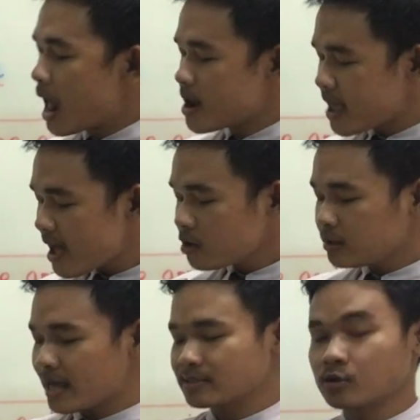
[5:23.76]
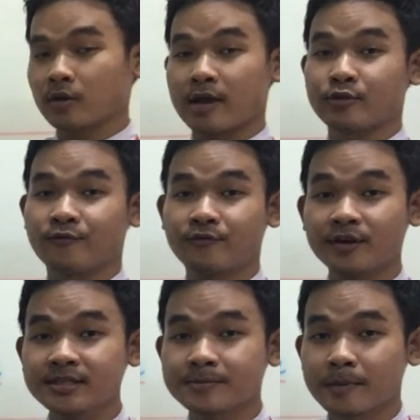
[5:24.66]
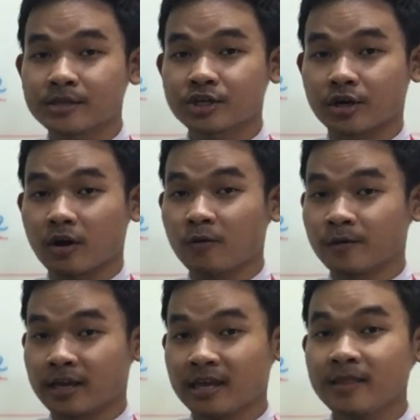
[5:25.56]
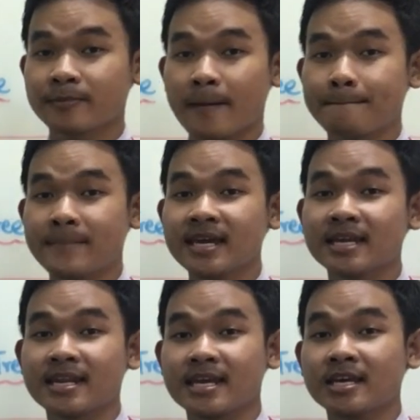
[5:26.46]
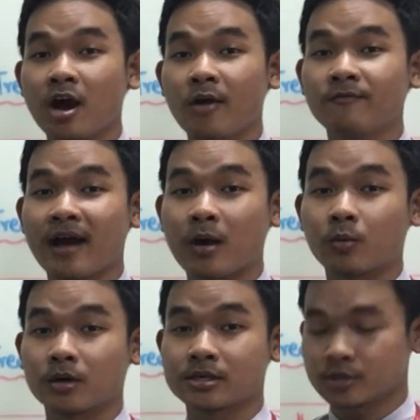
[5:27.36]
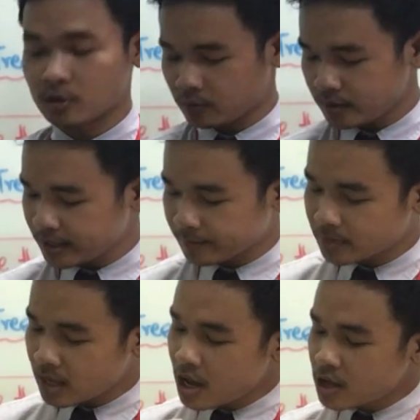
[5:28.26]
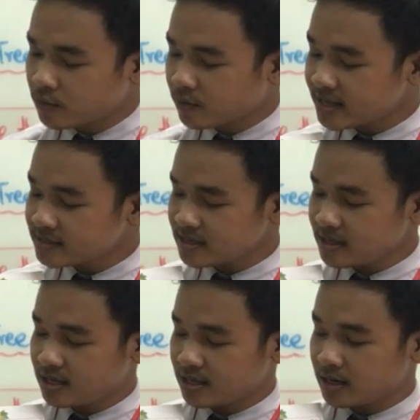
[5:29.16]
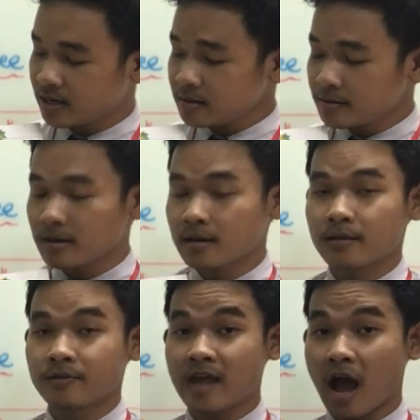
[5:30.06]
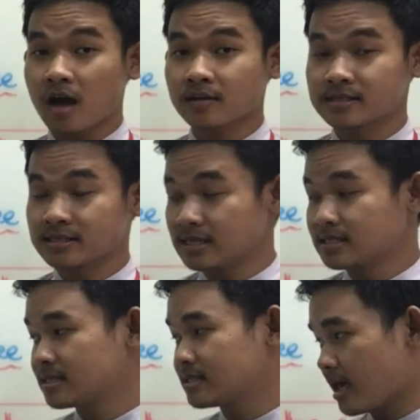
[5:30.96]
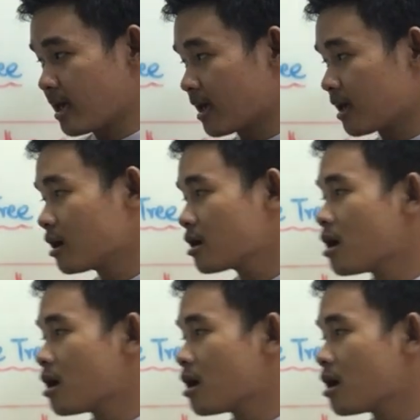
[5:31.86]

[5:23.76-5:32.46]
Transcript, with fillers: Now let's look at the first picture over here, the beginning of our story. You can see here, the oxes say,